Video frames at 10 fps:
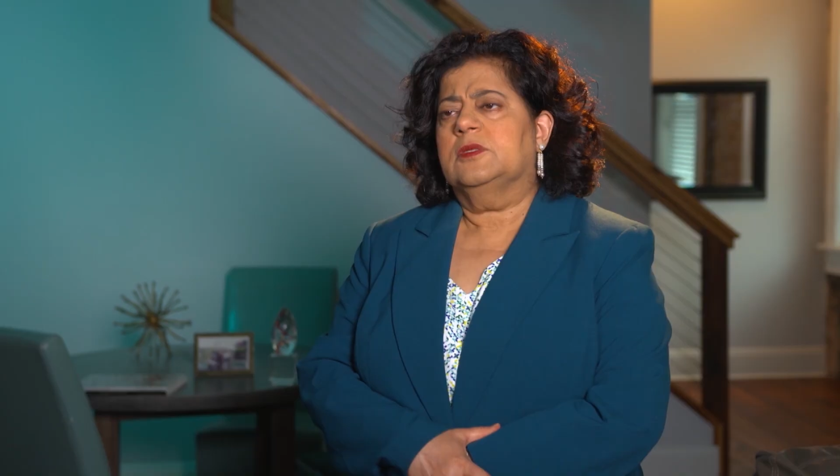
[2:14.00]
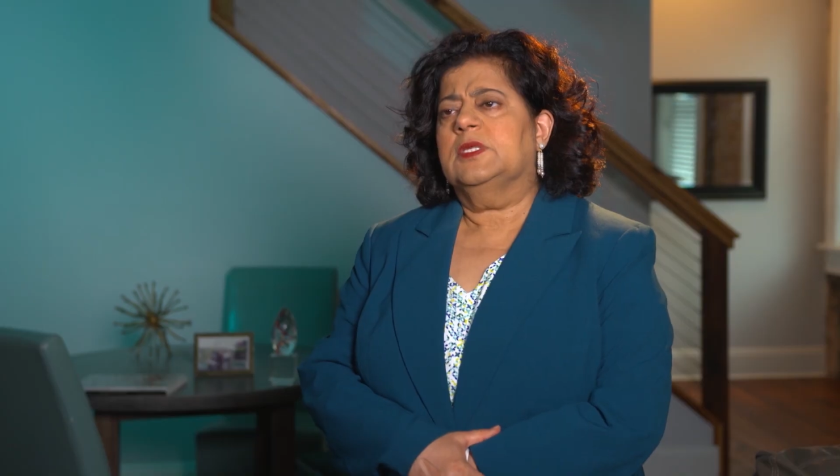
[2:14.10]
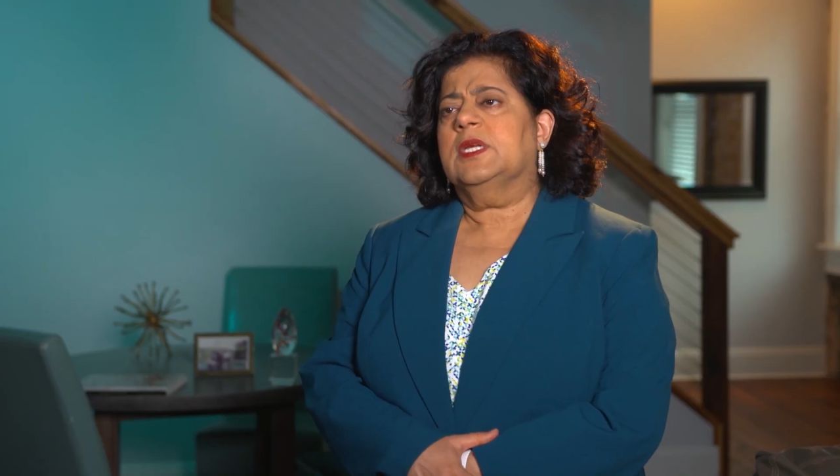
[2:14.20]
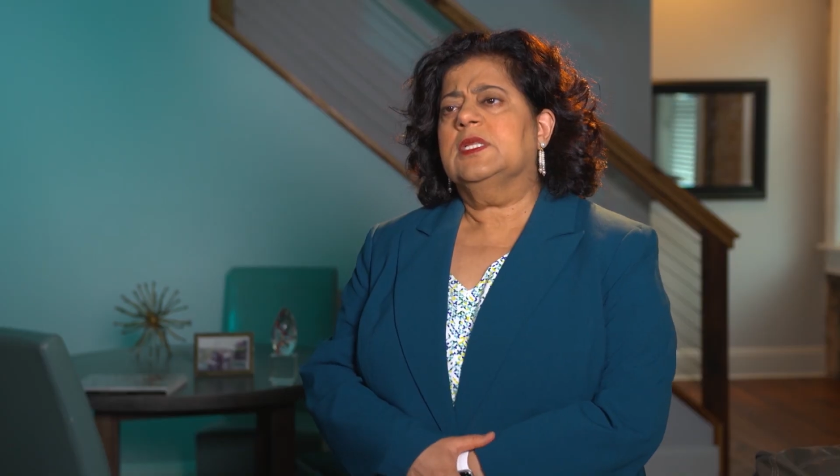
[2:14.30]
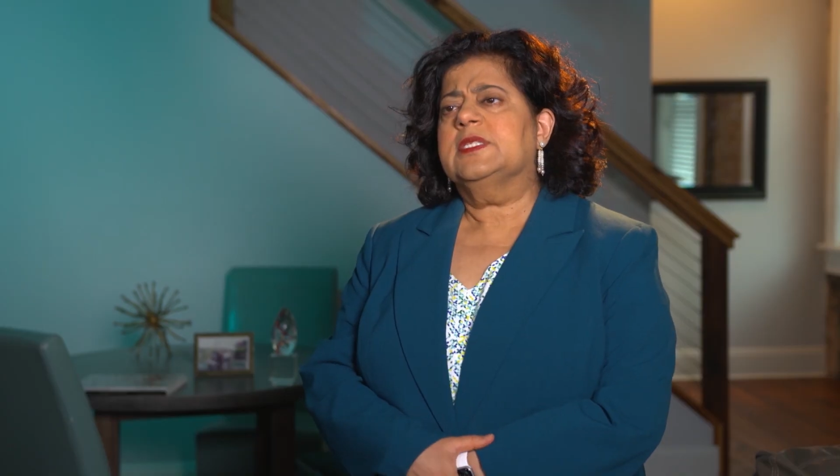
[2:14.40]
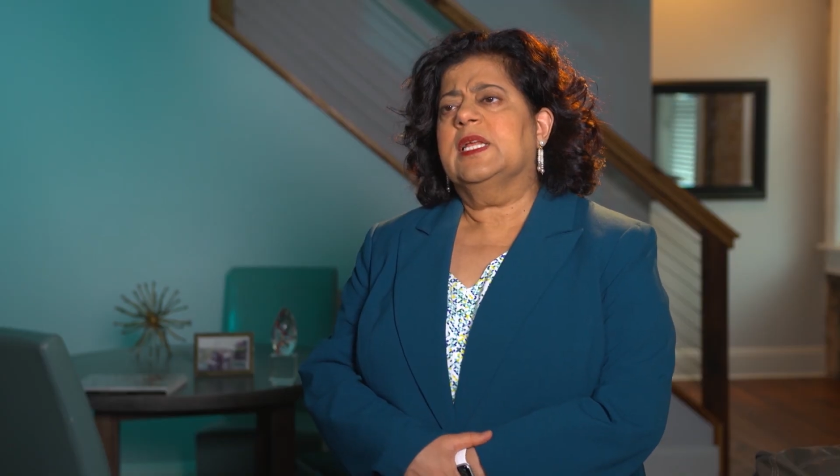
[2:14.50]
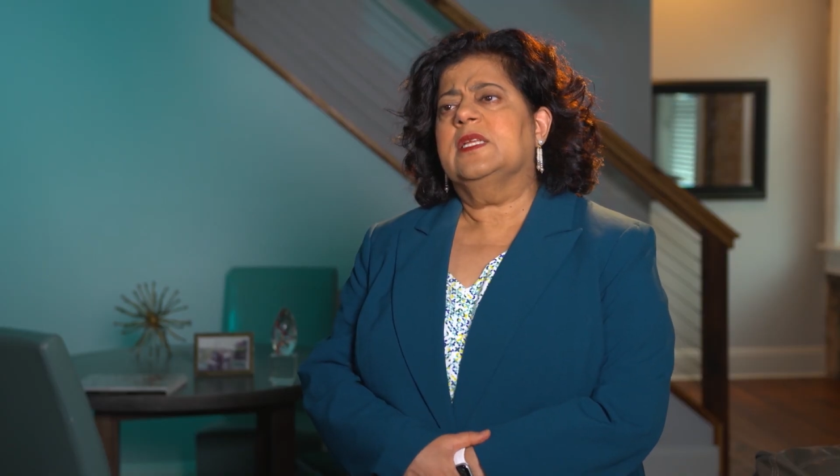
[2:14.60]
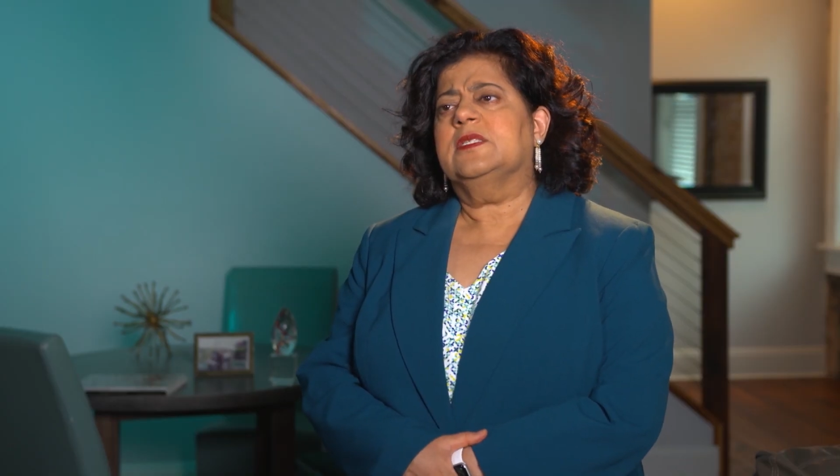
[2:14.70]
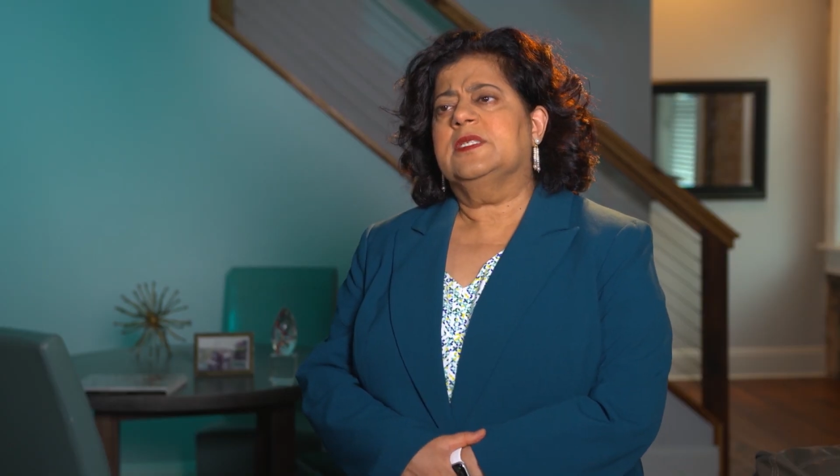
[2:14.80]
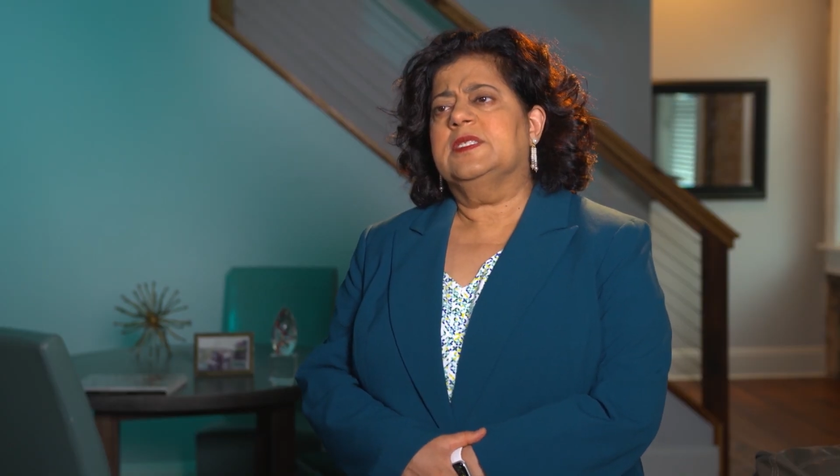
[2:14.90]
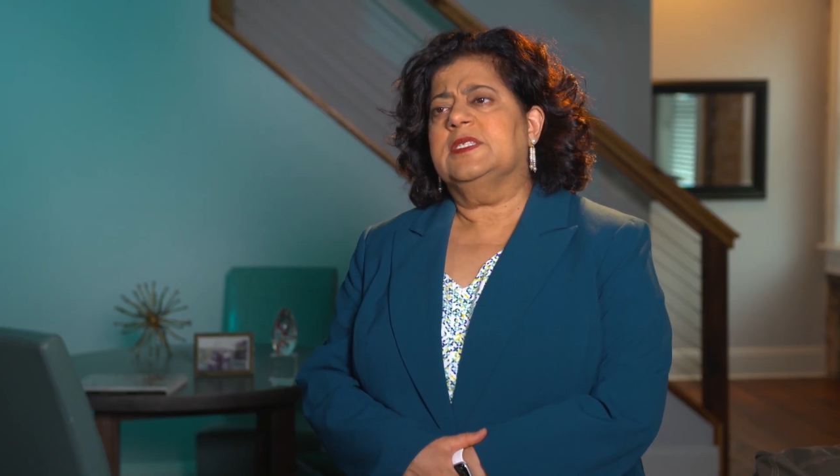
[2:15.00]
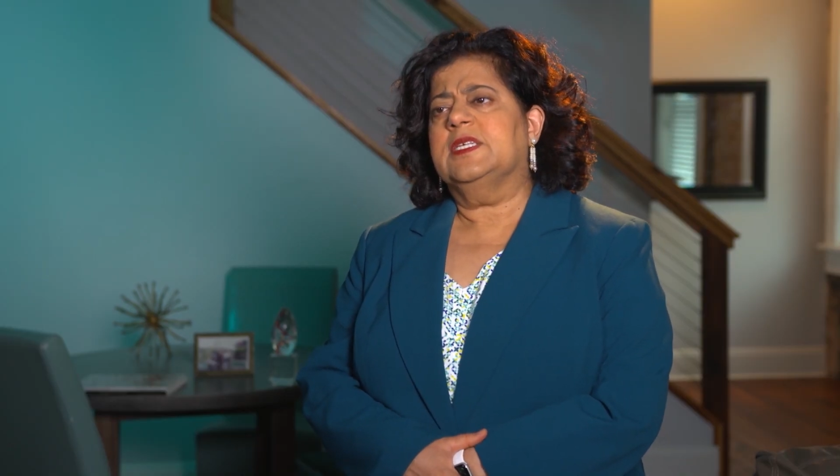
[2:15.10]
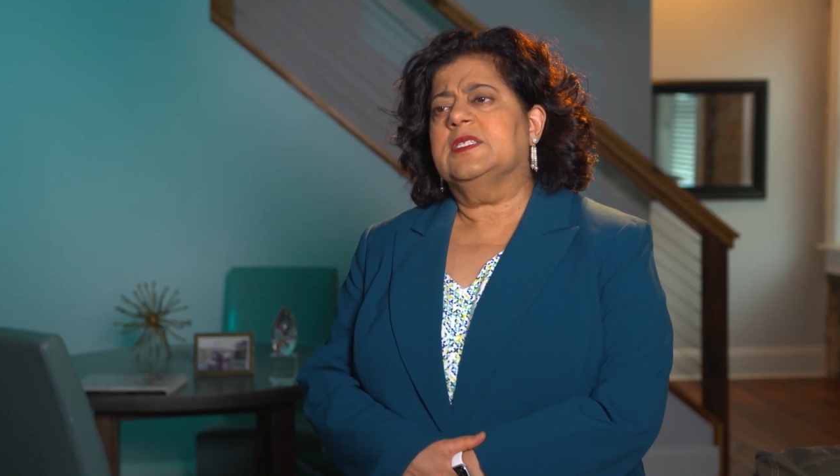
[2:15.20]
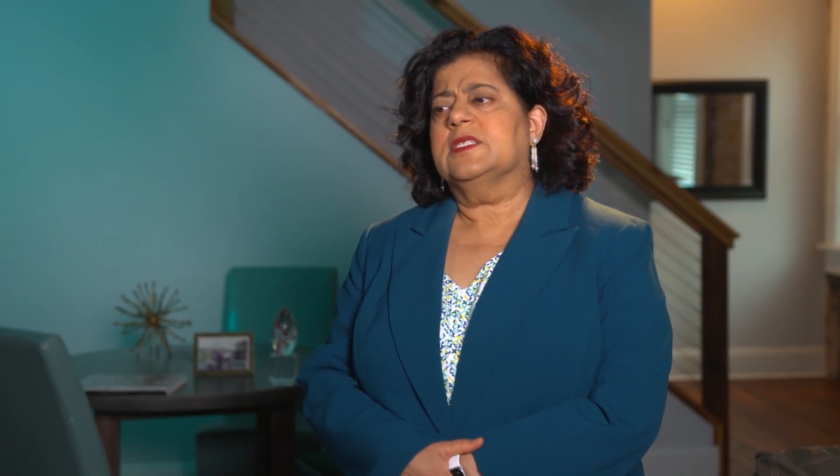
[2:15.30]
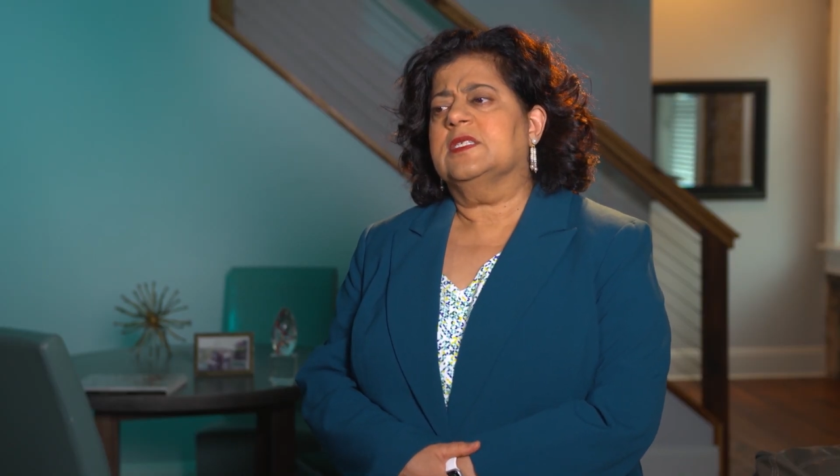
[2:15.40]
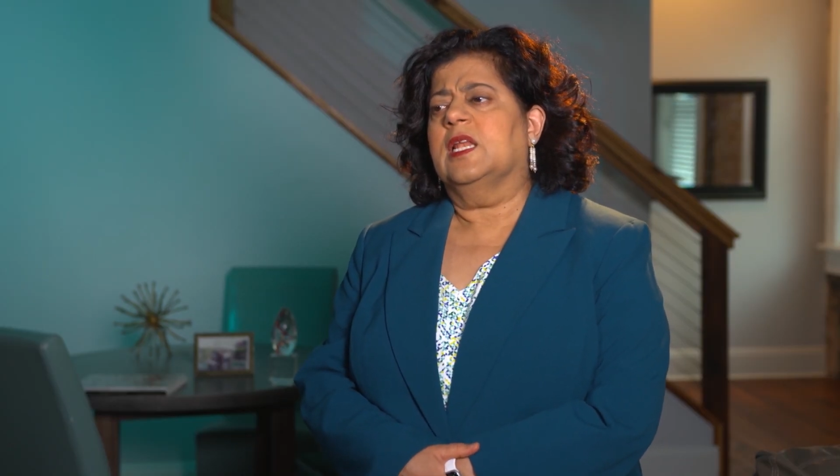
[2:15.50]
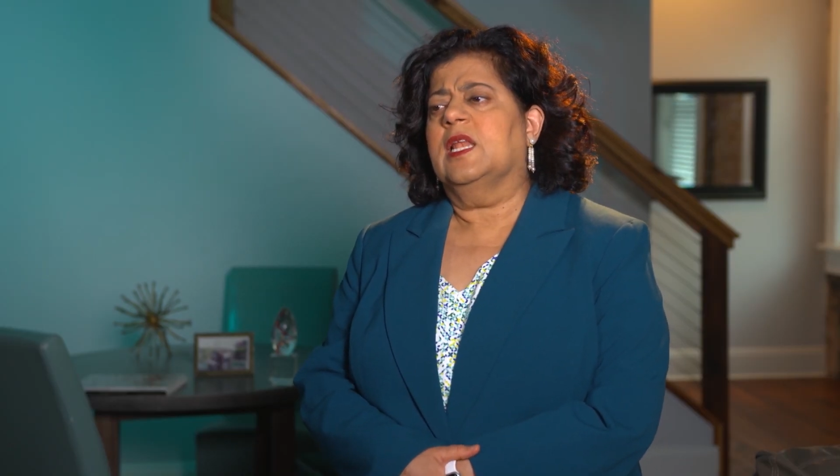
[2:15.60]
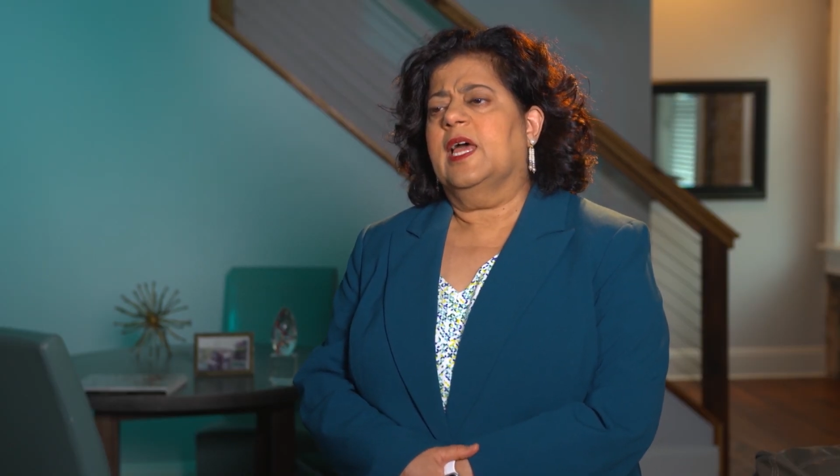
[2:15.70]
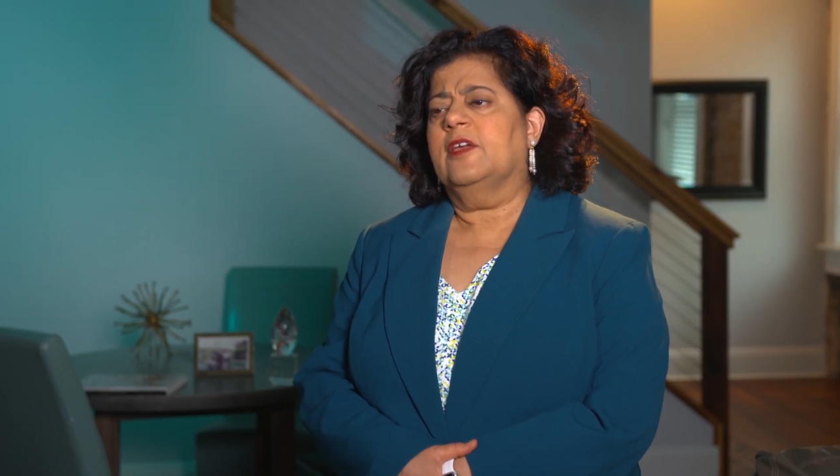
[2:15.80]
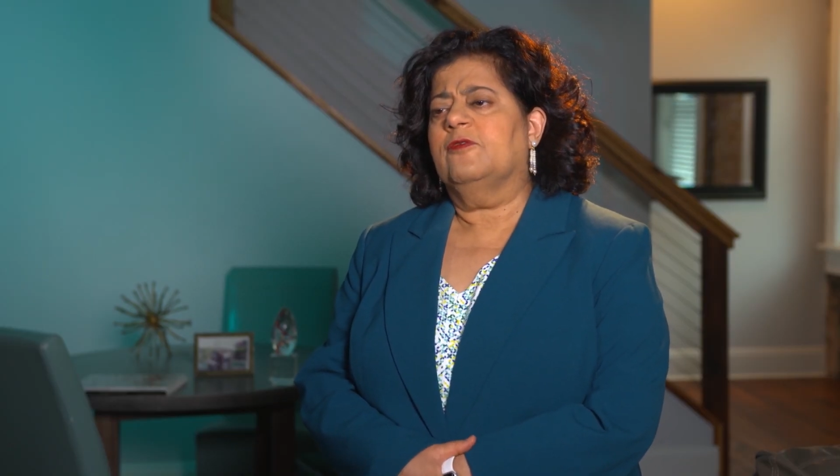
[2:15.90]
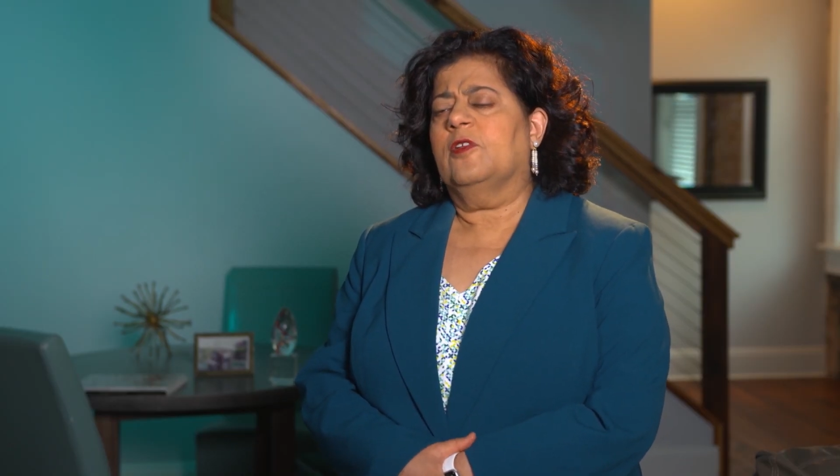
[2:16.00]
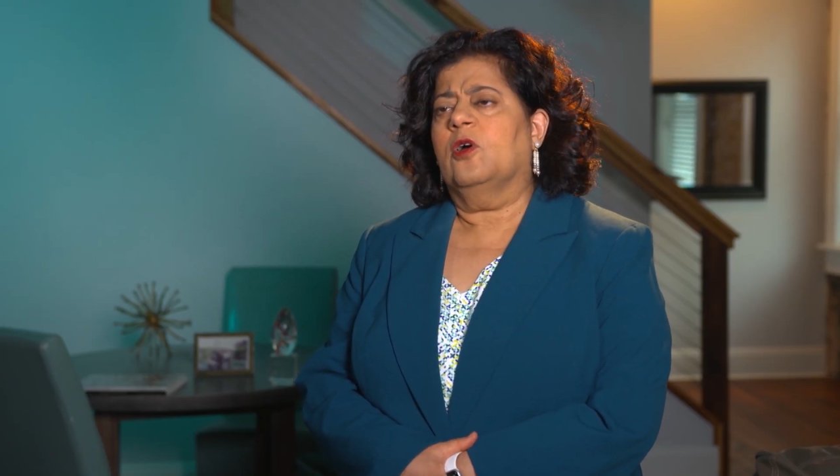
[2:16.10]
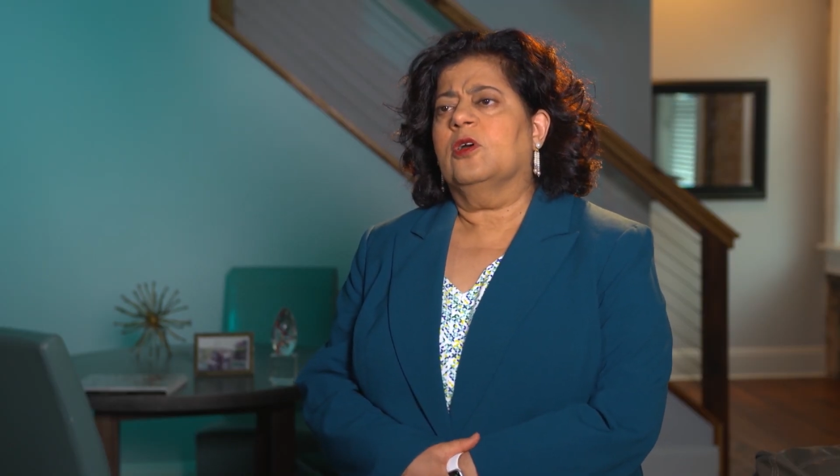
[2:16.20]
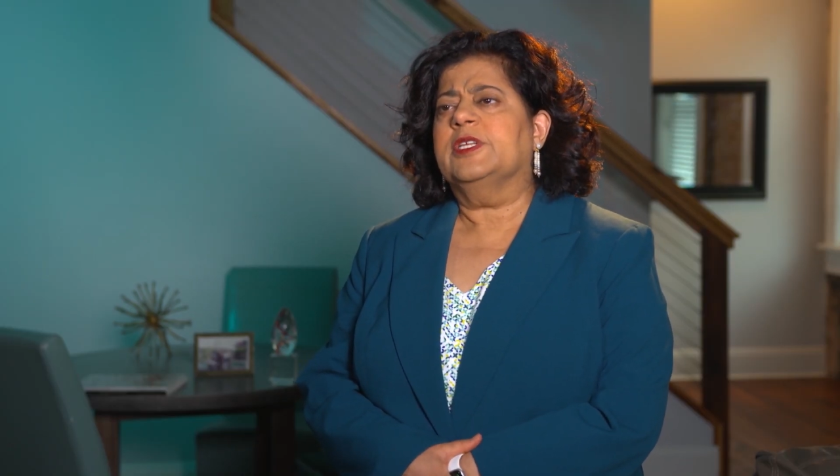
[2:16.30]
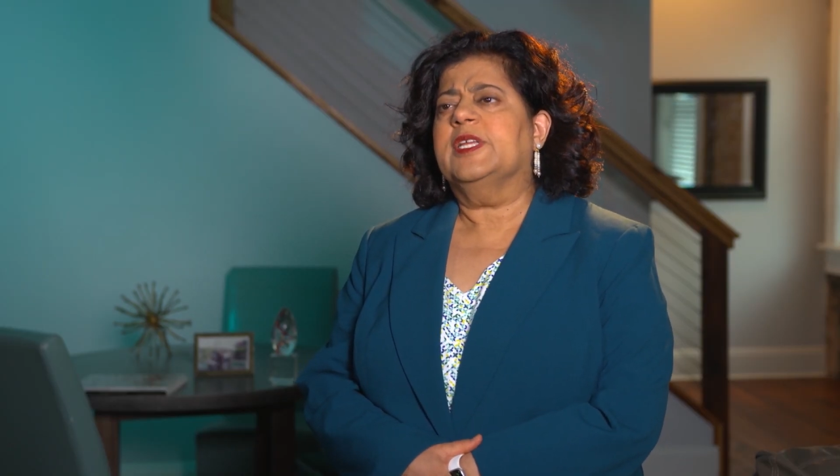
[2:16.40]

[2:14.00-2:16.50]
sickle cell disease is a lifelong